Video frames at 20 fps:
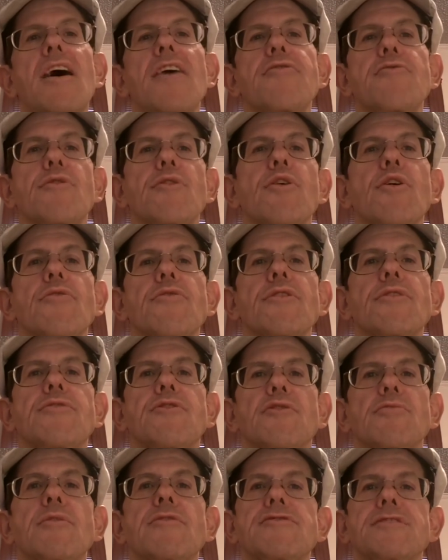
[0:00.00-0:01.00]
through an overt
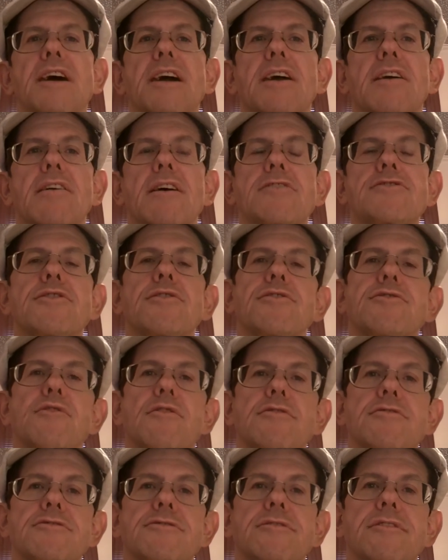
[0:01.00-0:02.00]
form of psychological
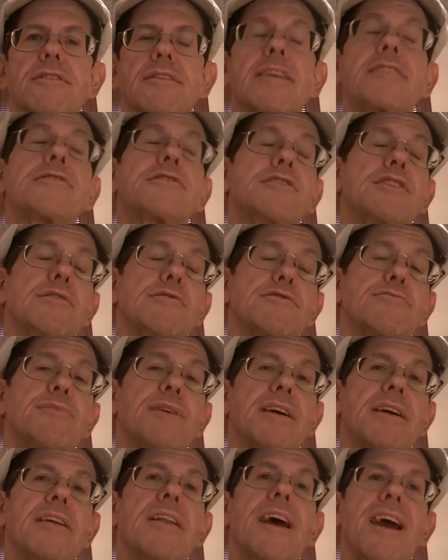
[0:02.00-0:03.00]
torture,
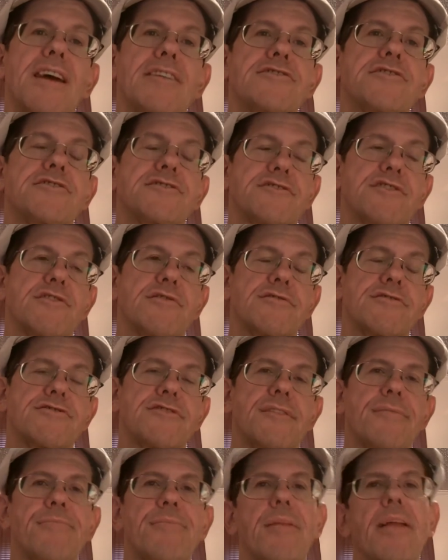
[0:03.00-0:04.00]
enhanced search.